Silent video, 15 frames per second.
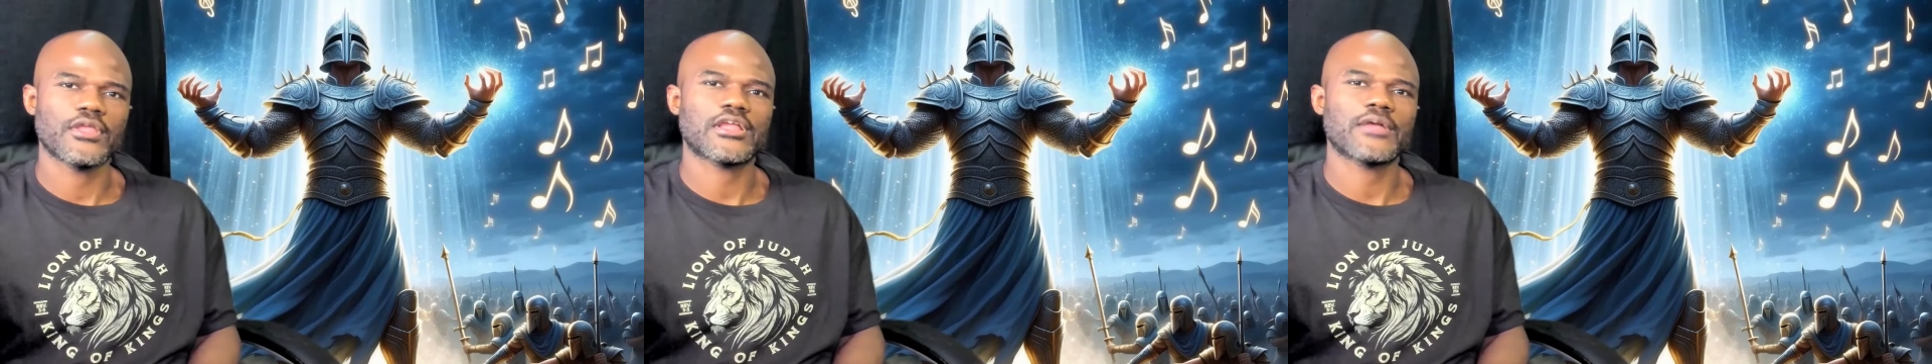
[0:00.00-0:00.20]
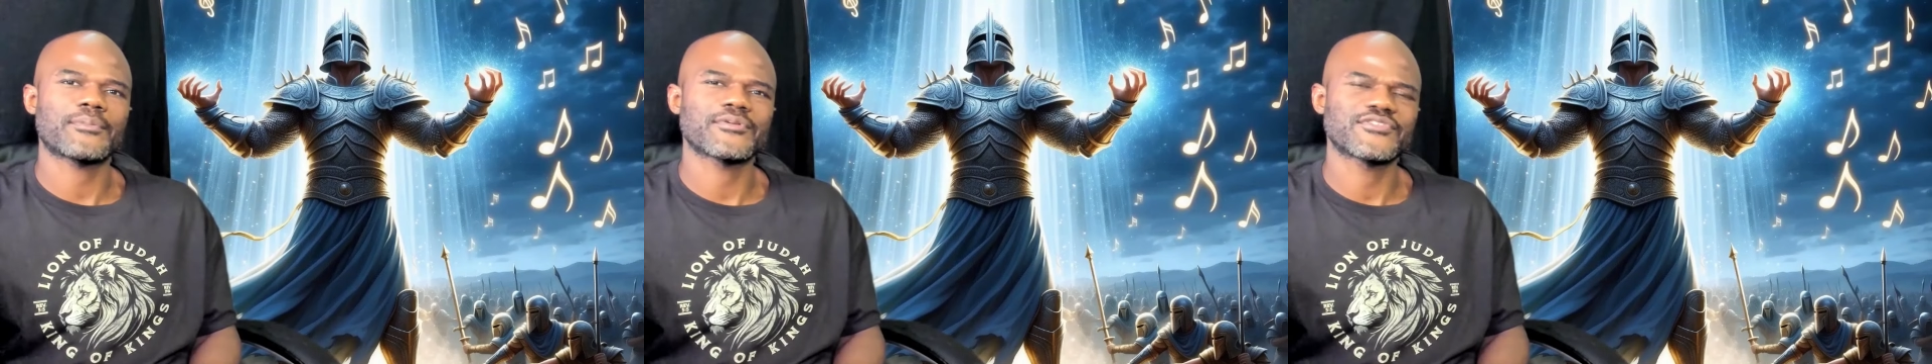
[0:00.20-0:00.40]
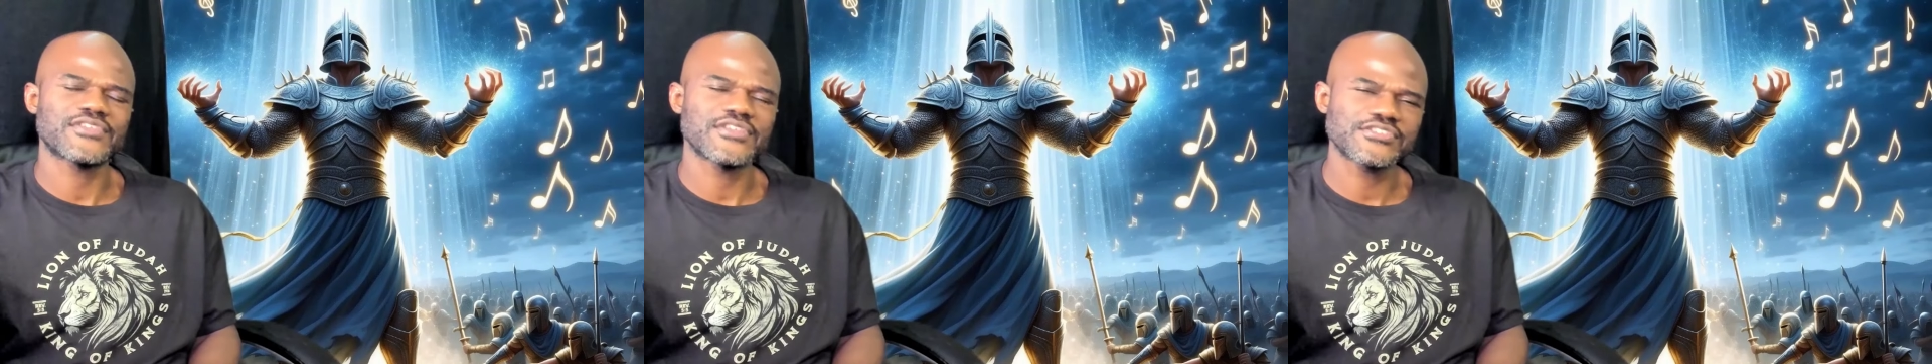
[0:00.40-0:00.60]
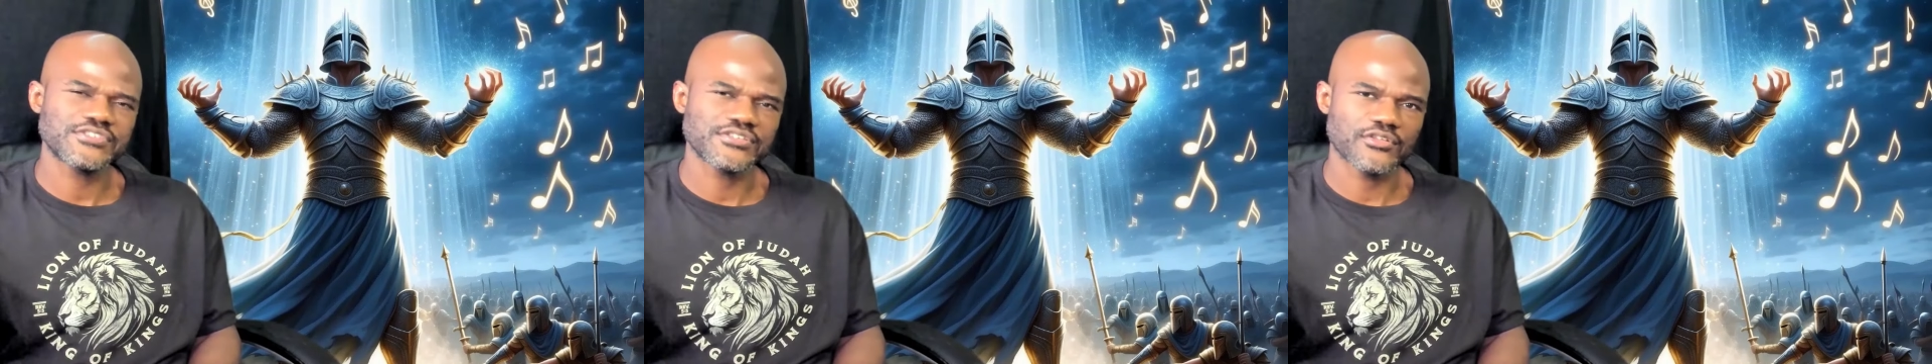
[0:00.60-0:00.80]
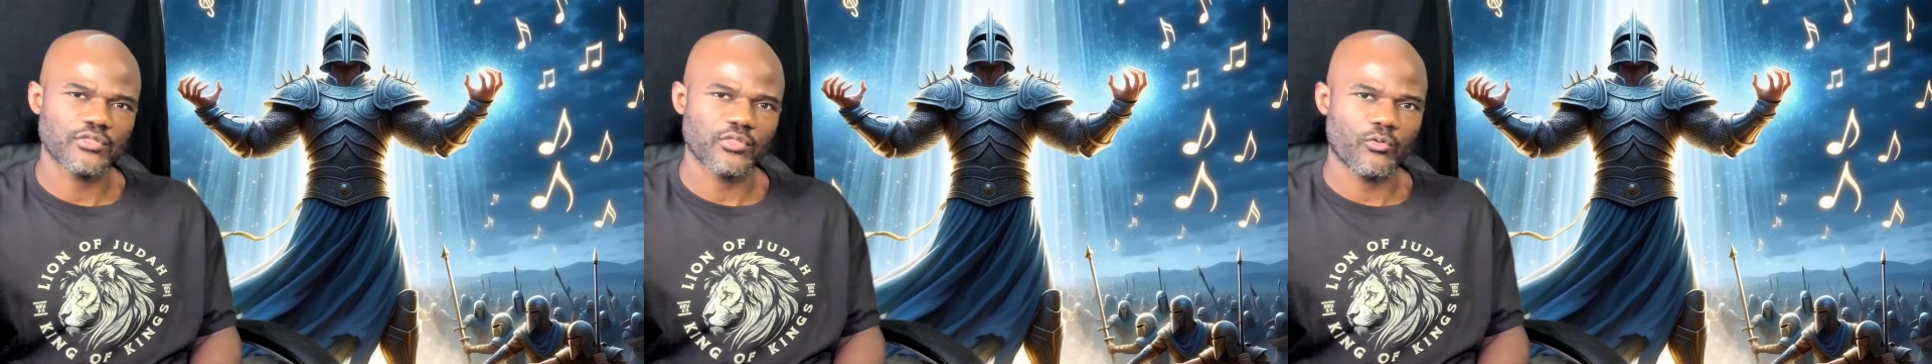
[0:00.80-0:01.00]
they could
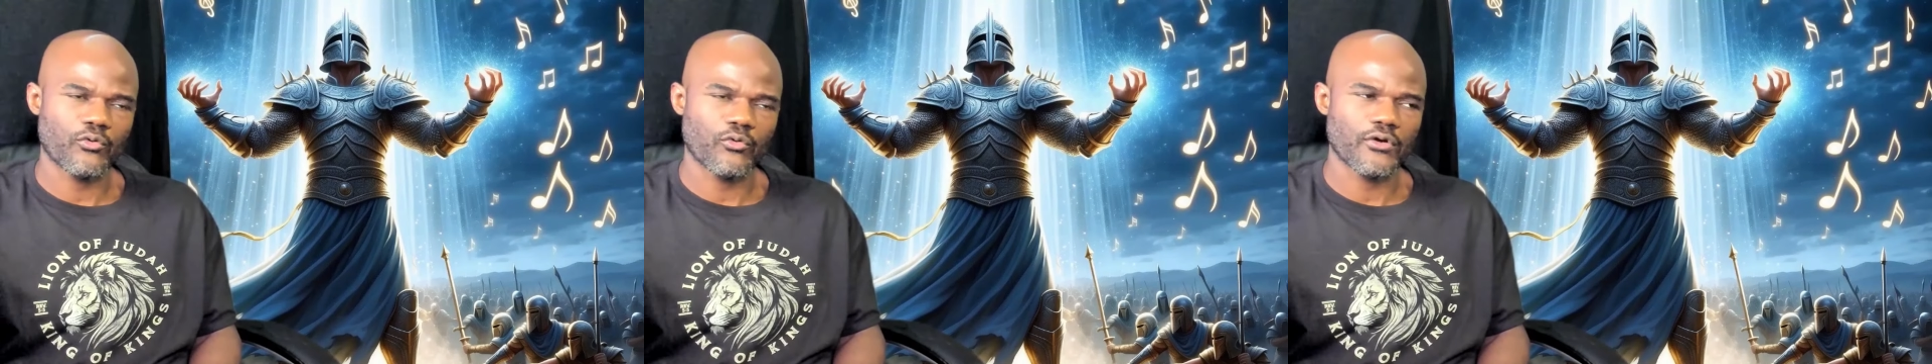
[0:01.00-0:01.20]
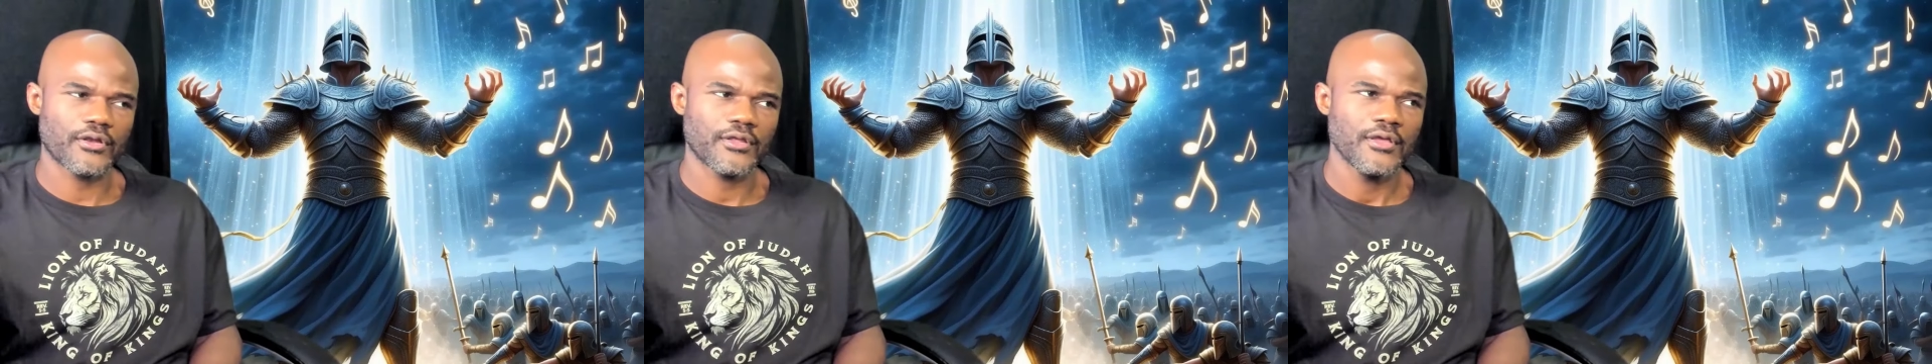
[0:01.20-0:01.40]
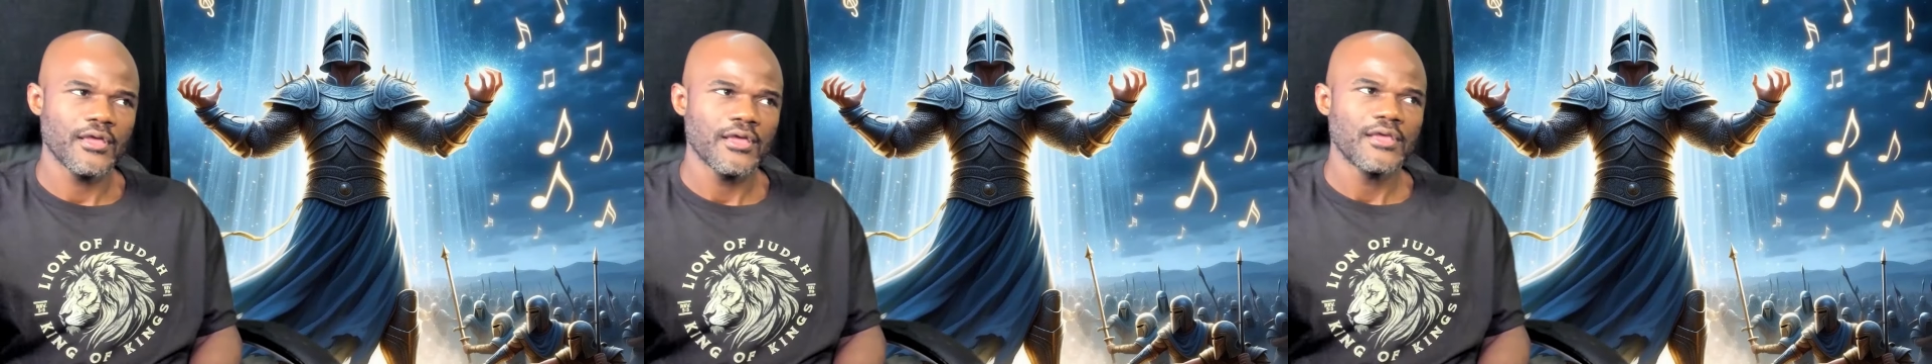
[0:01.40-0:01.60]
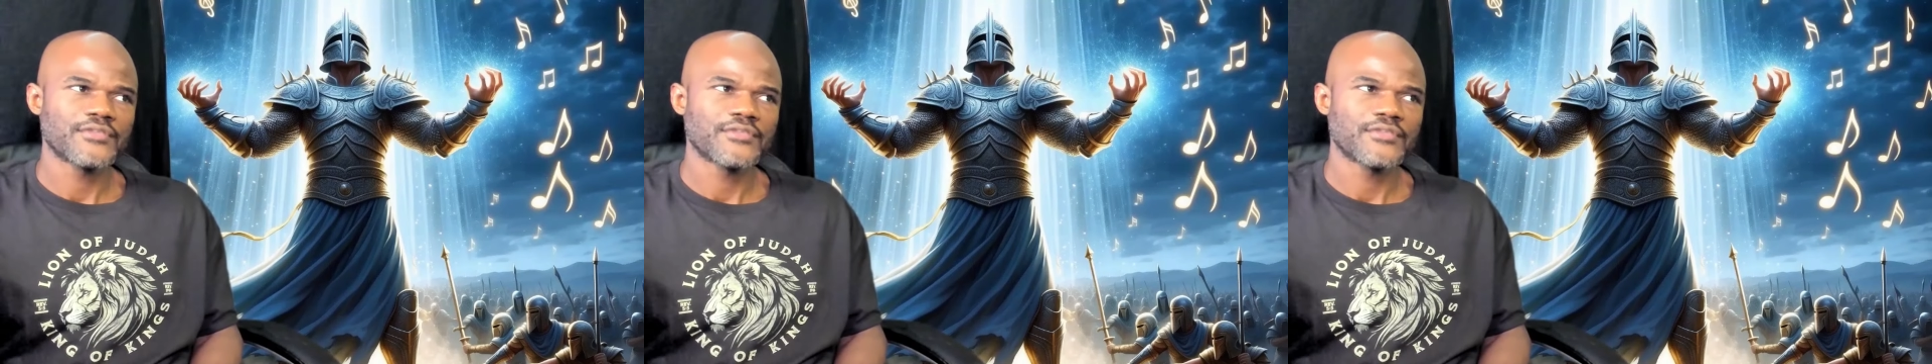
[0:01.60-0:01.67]
petition the Lord